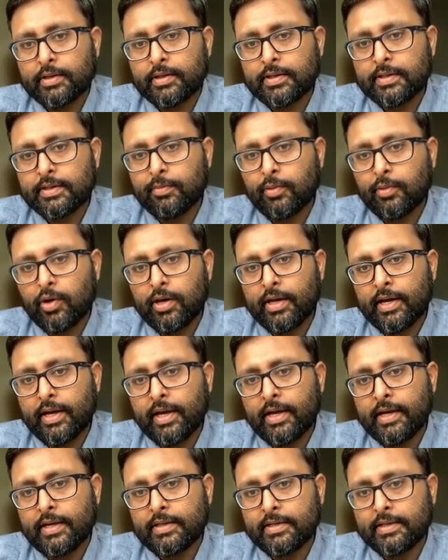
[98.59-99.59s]
Small
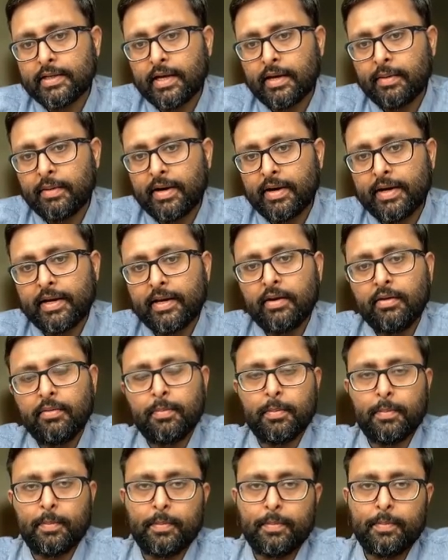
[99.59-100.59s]
k is k by L,
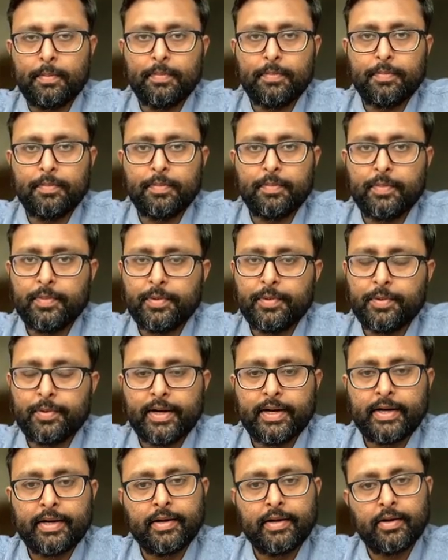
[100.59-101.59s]

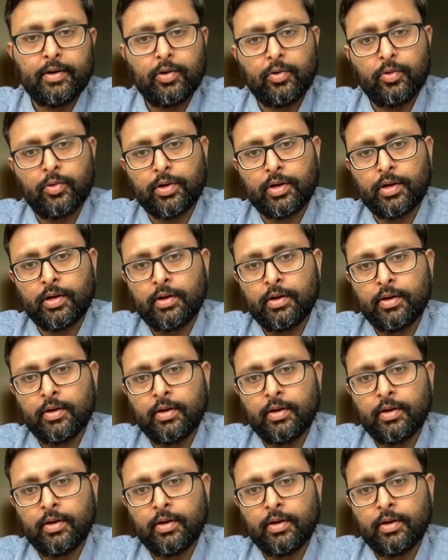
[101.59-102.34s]
right? Okay.